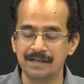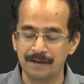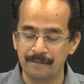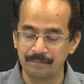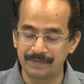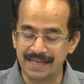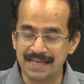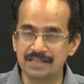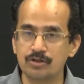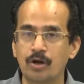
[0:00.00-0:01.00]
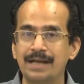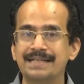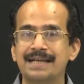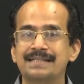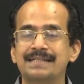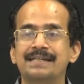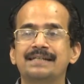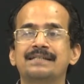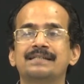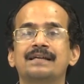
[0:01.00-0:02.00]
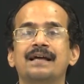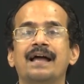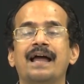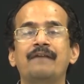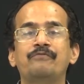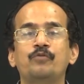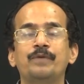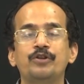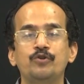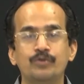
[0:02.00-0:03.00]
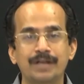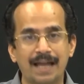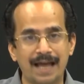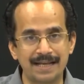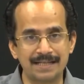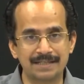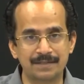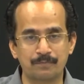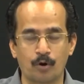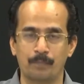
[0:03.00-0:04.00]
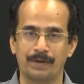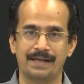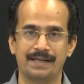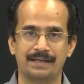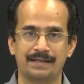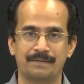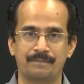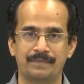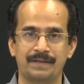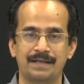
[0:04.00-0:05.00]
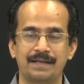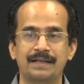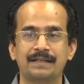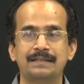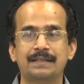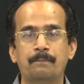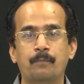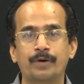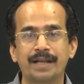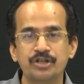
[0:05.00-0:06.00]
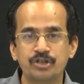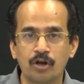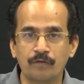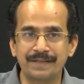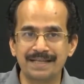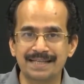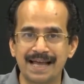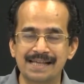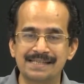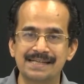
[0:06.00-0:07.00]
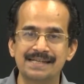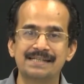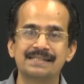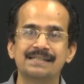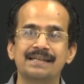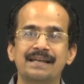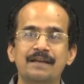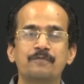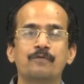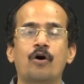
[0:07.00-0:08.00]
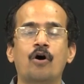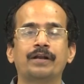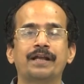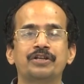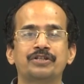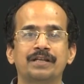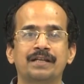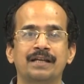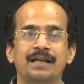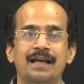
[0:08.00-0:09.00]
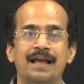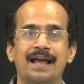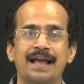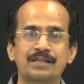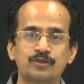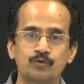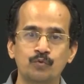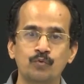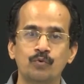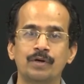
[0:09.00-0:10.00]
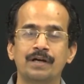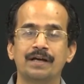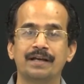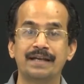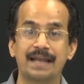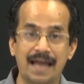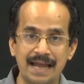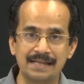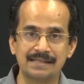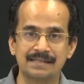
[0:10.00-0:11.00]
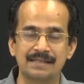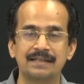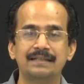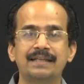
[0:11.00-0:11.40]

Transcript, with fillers: has to realize, they have to do some extra work. If an organization really interested in harnessing the benefit of the K M assets, they have to take